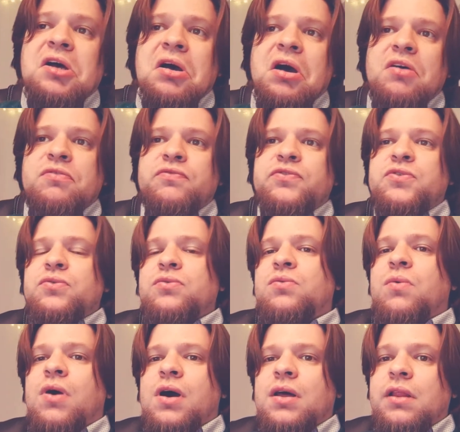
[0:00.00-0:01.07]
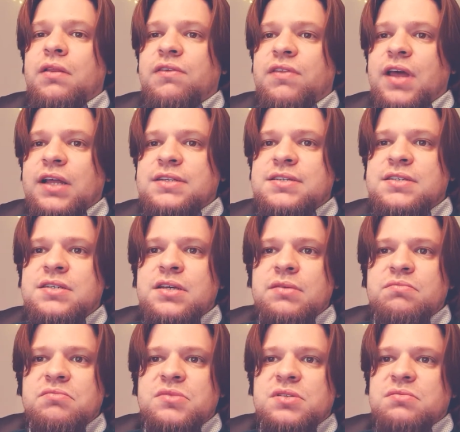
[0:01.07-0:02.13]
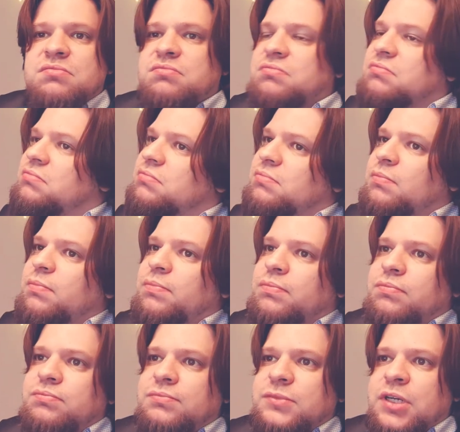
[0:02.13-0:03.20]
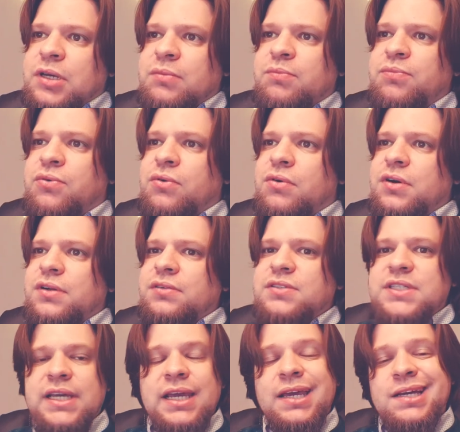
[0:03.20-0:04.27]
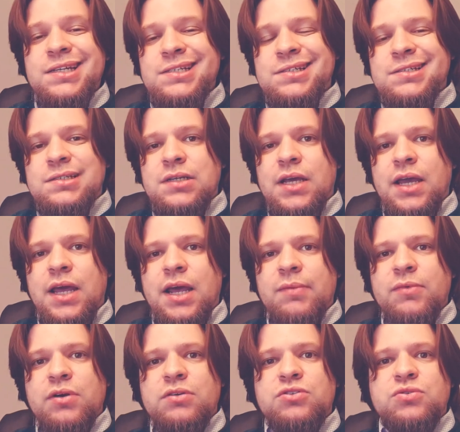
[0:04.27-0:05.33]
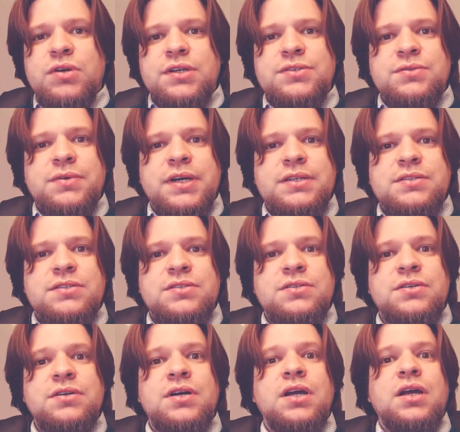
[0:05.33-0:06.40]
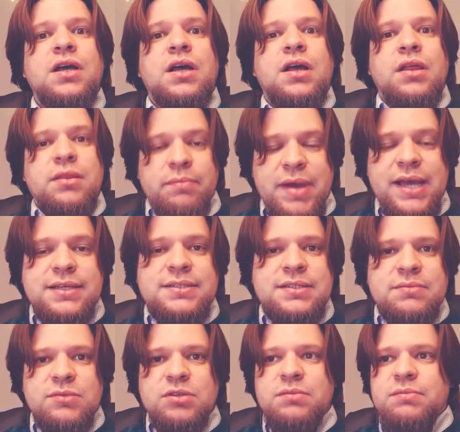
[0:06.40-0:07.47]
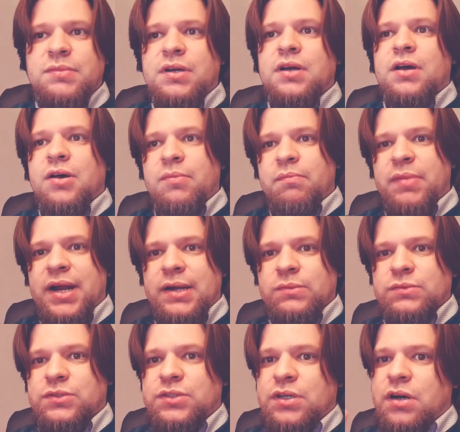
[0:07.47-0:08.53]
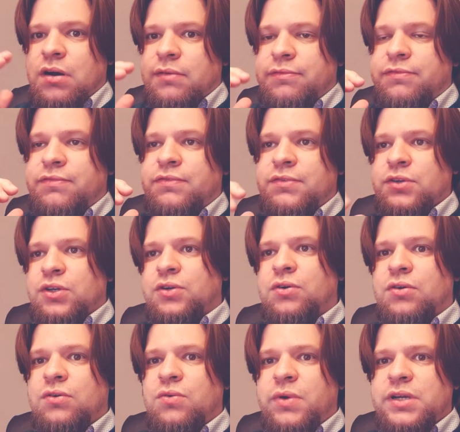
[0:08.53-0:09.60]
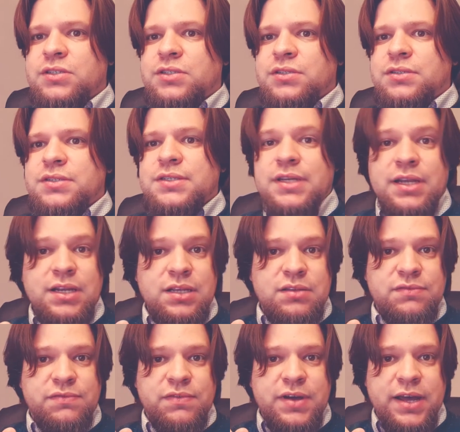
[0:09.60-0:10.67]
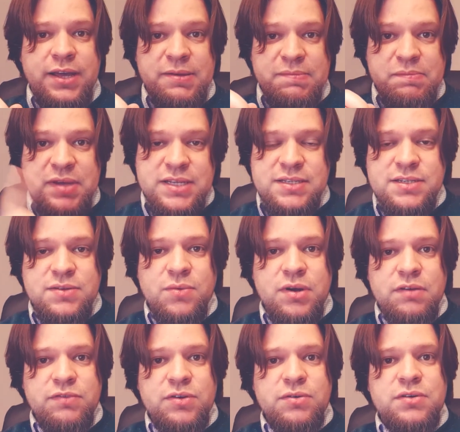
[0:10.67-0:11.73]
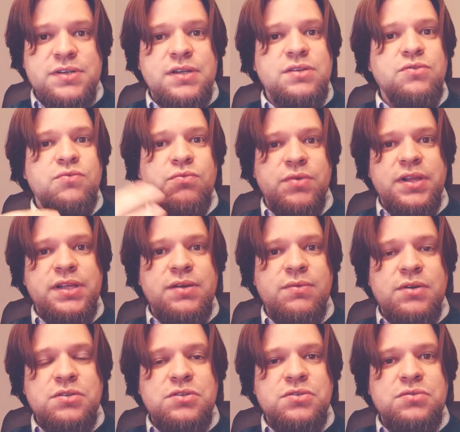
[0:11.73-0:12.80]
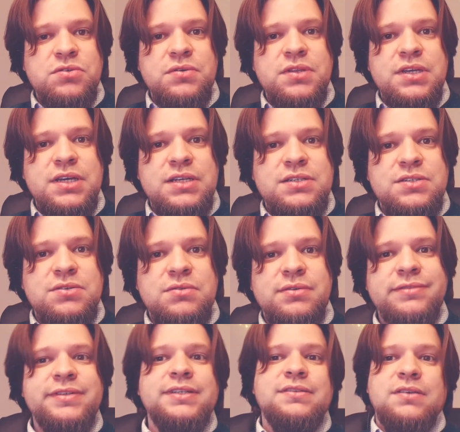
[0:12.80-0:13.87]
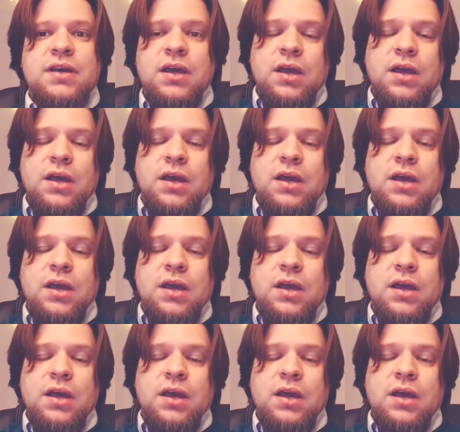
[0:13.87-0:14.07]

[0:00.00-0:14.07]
a few ones that seem important, I guess, and I'm gonna try to answer the maximum amount of your questions. And if I missed one of yours and you really want to know the answer of it,